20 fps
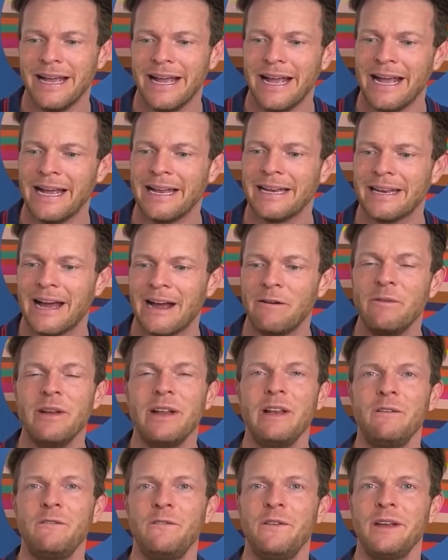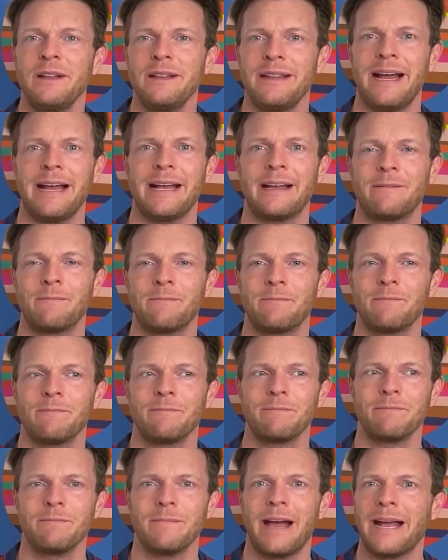And I really feel like
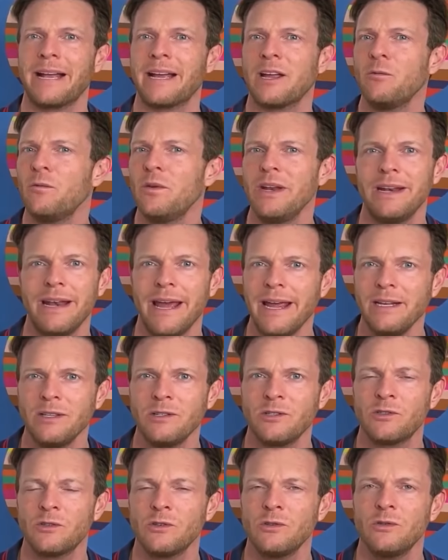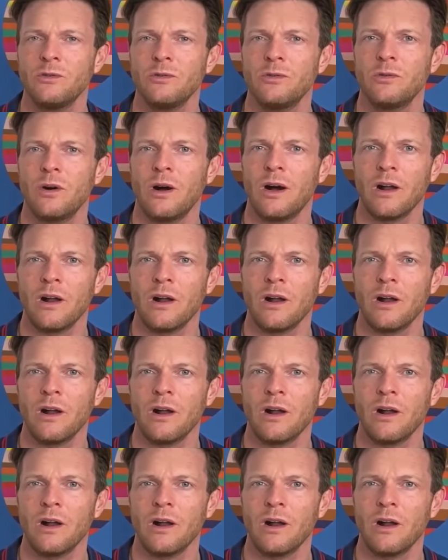I can relate to